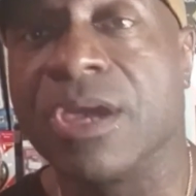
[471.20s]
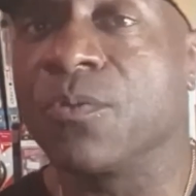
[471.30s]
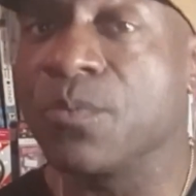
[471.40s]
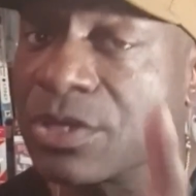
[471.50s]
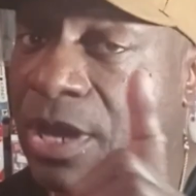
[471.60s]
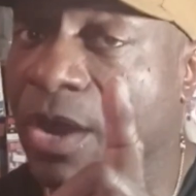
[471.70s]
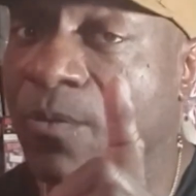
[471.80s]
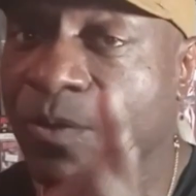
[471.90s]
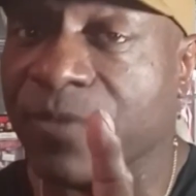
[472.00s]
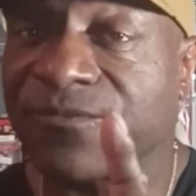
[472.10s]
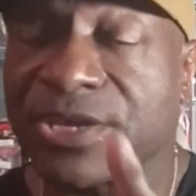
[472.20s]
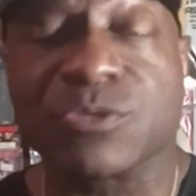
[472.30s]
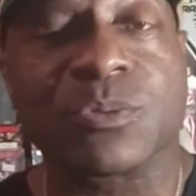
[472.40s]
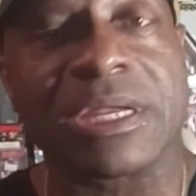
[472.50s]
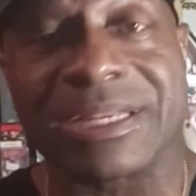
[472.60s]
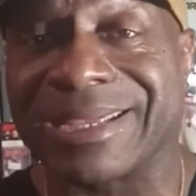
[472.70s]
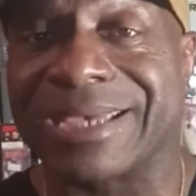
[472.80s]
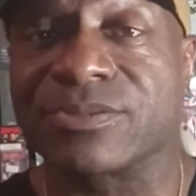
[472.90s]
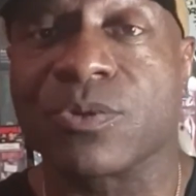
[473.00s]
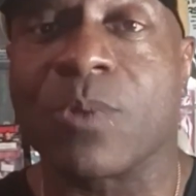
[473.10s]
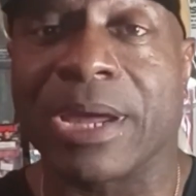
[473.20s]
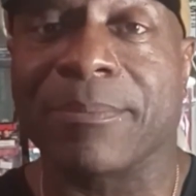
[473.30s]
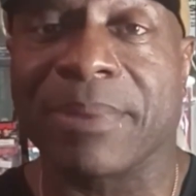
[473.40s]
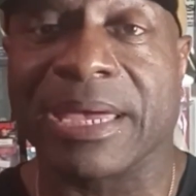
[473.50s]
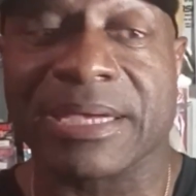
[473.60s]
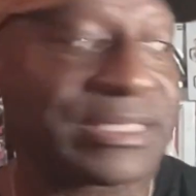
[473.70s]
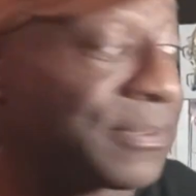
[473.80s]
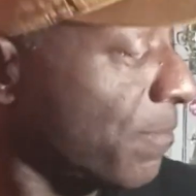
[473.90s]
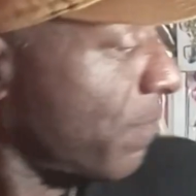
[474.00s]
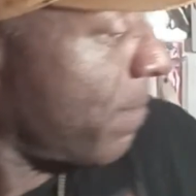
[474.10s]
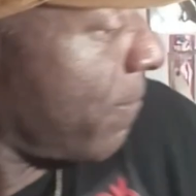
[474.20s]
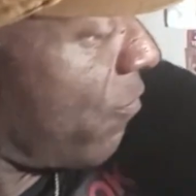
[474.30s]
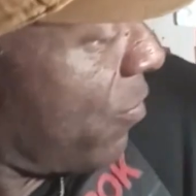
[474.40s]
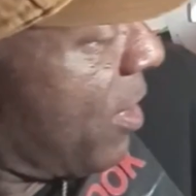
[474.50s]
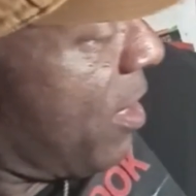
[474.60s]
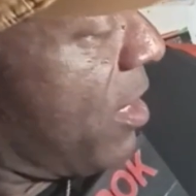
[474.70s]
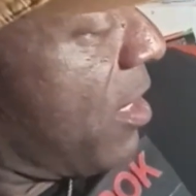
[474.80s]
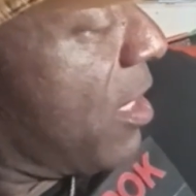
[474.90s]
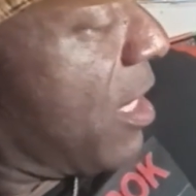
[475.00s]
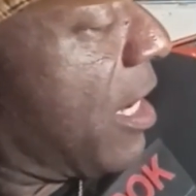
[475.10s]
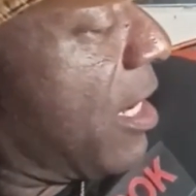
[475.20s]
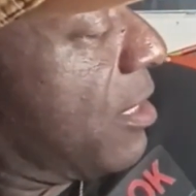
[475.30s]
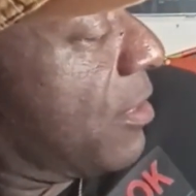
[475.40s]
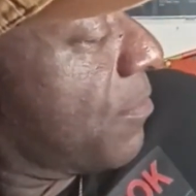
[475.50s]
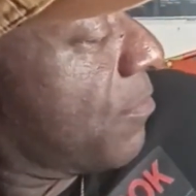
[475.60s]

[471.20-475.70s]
We caught one fish. We caught a nice little white bass. And